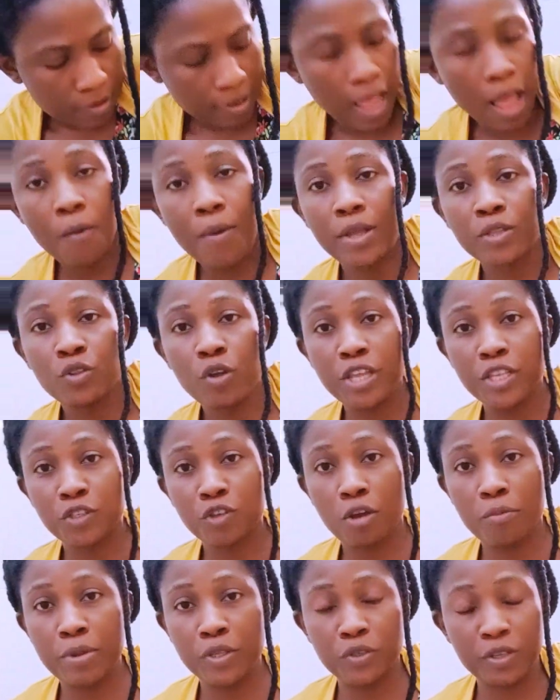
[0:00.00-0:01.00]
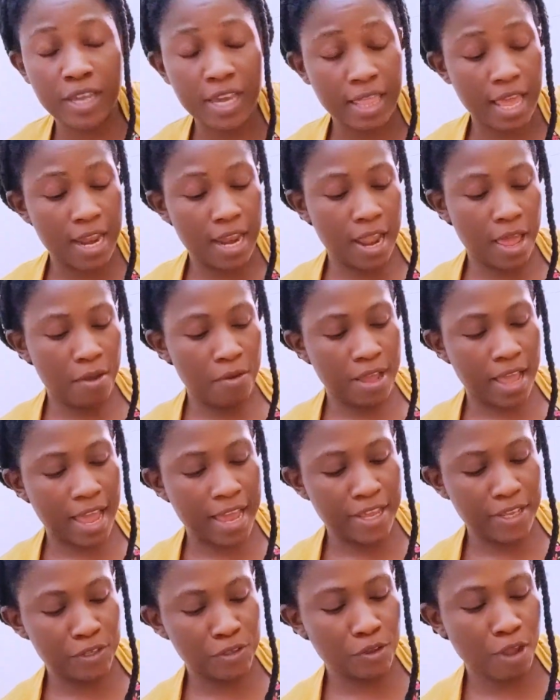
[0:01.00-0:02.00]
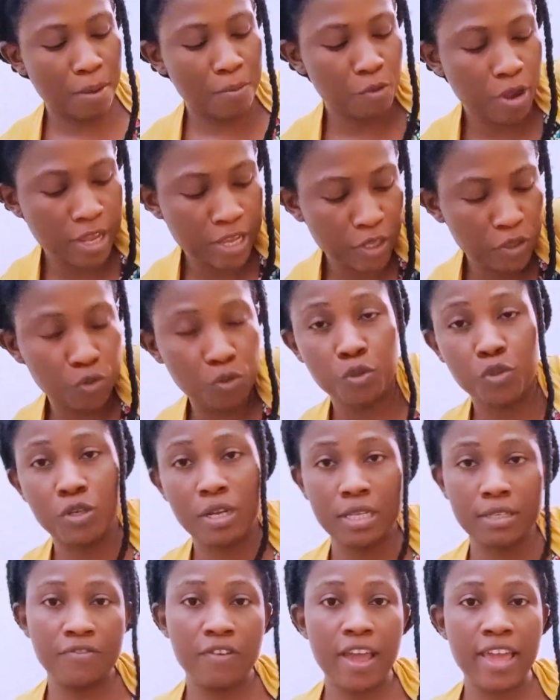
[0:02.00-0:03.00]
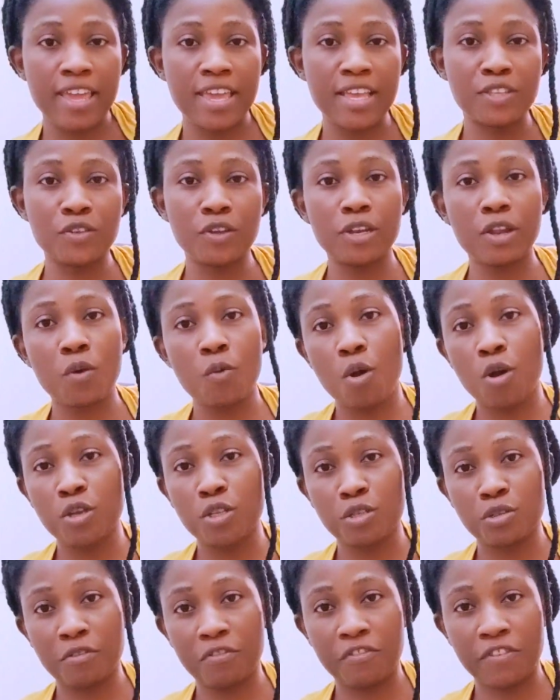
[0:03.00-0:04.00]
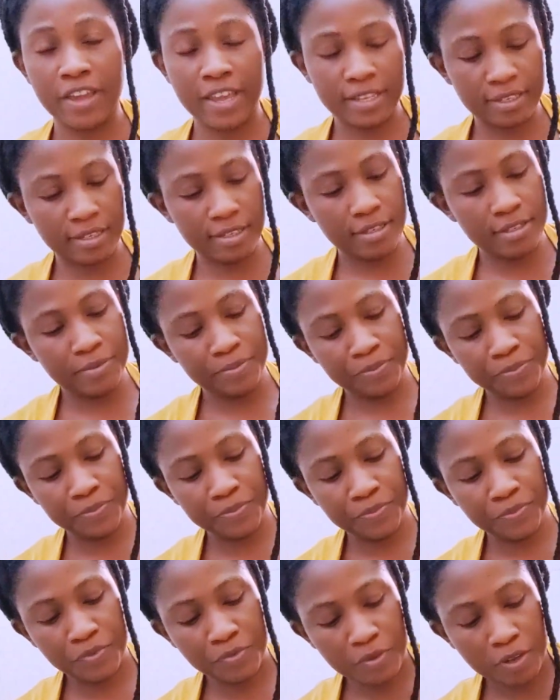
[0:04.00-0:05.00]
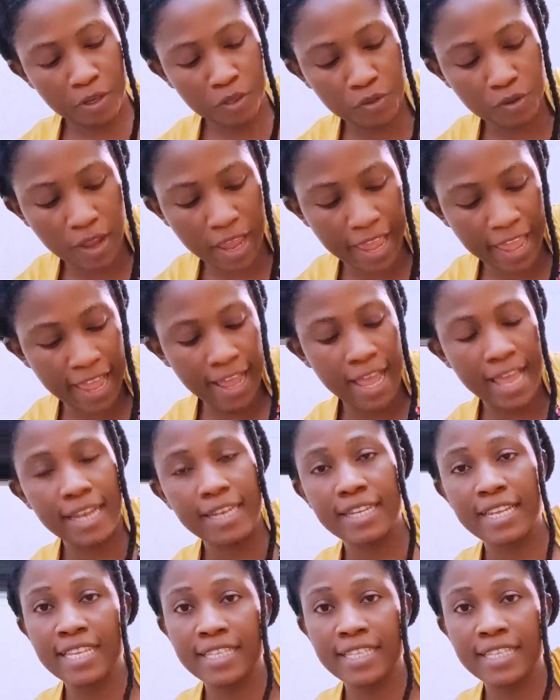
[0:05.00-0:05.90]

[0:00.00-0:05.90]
our dough is coming together now, guys. So I'm going to transfer it on a work surface so I can